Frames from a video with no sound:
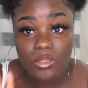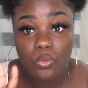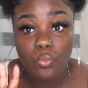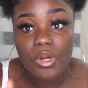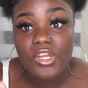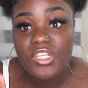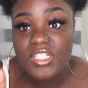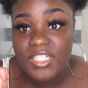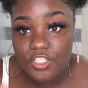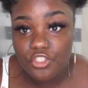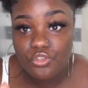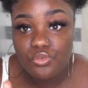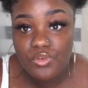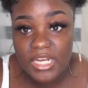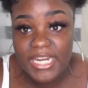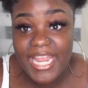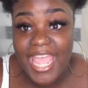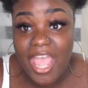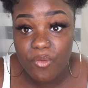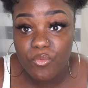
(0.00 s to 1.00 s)
of the worst things you
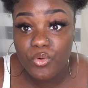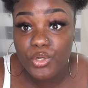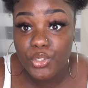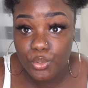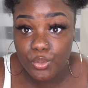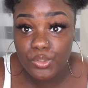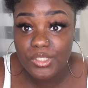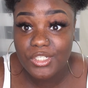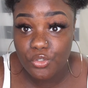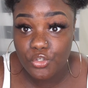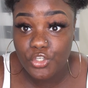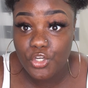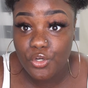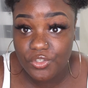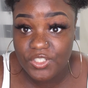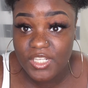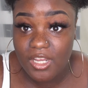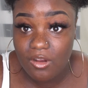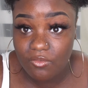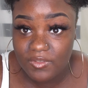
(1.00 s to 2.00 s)
could ever do to
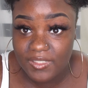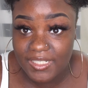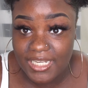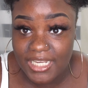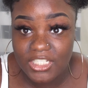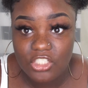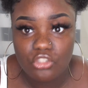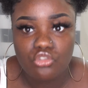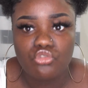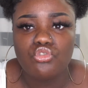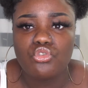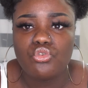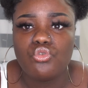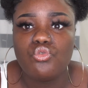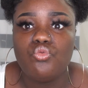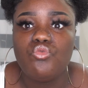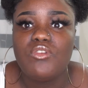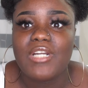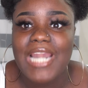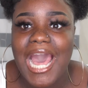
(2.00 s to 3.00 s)
yourself, sis.
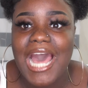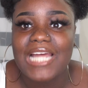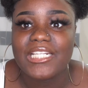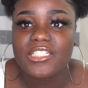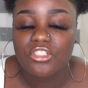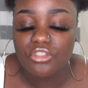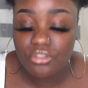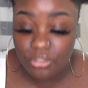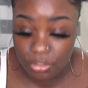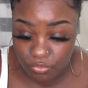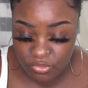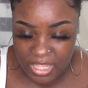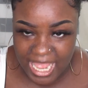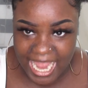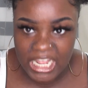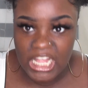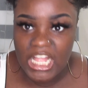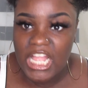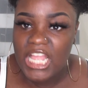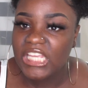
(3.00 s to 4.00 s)
Do not do
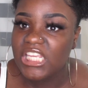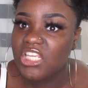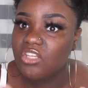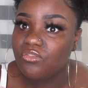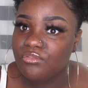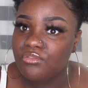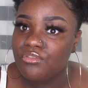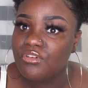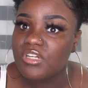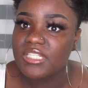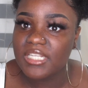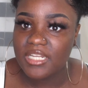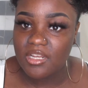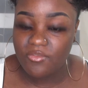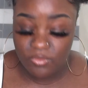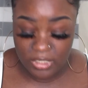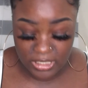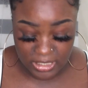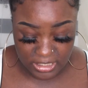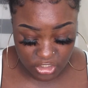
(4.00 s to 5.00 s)
that. If you are saying,
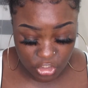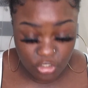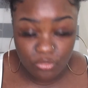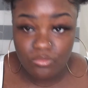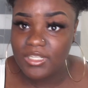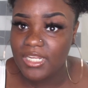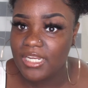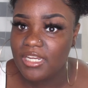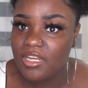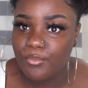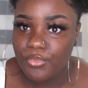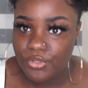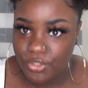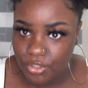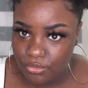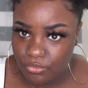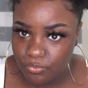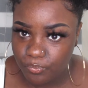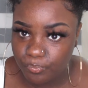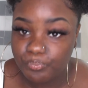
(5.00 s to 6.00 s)
for instance, you did number
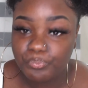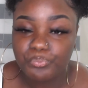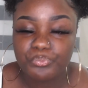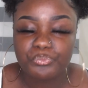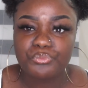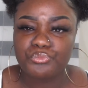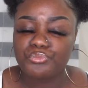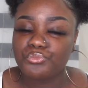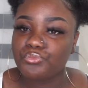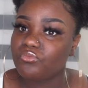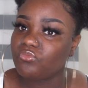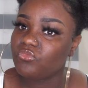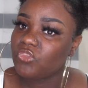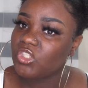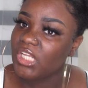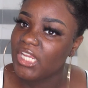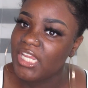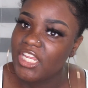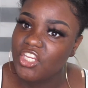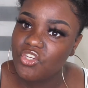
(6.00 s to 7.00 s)
2,
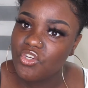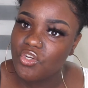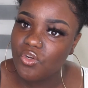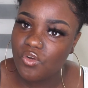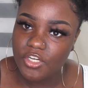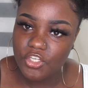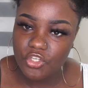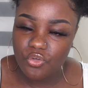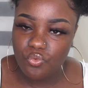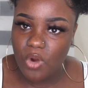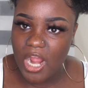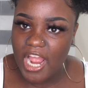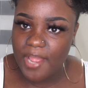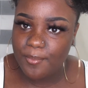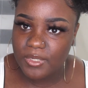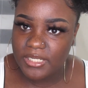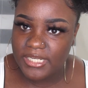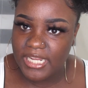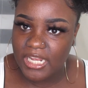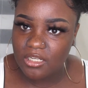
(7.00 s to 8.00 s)
and you
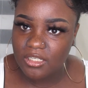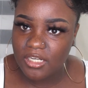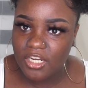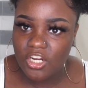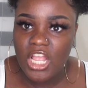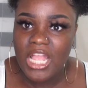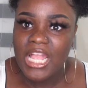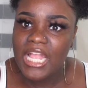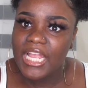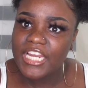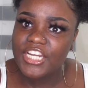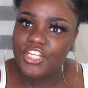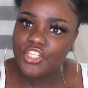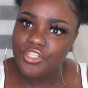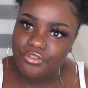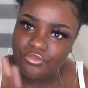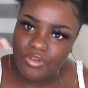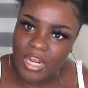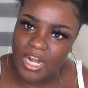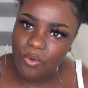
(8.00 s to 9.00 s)
wiping down there, and did
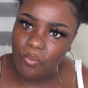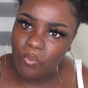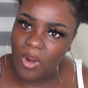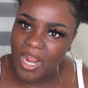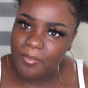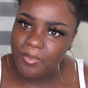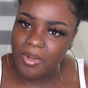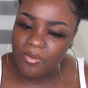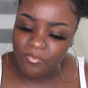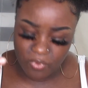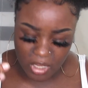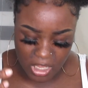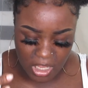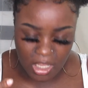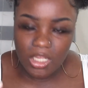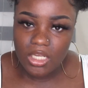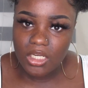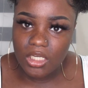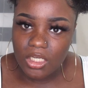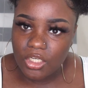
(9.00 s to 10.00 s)
you try to wipe up for,
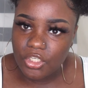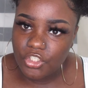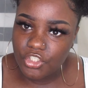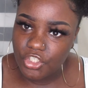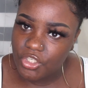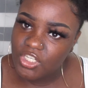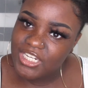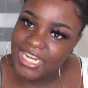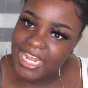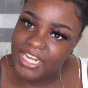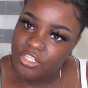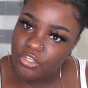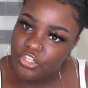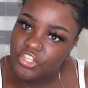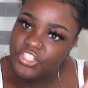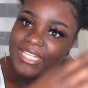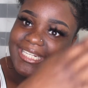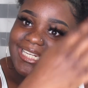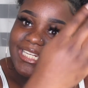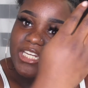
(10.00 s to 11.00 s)
do you not know
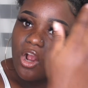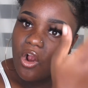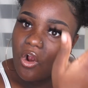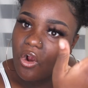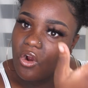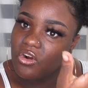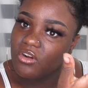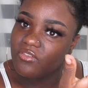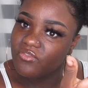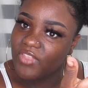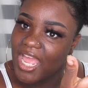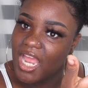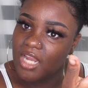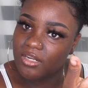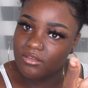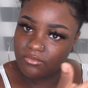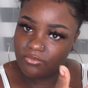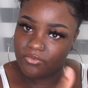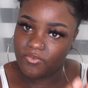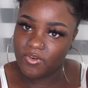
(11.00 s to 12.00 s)
you're taking all of that
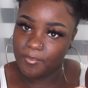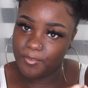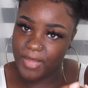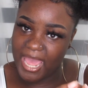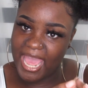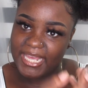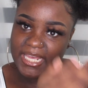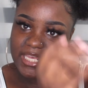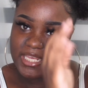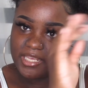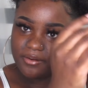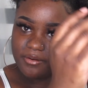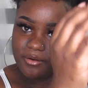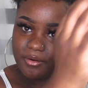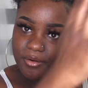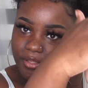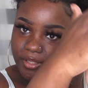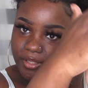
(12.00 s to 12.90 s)
from back here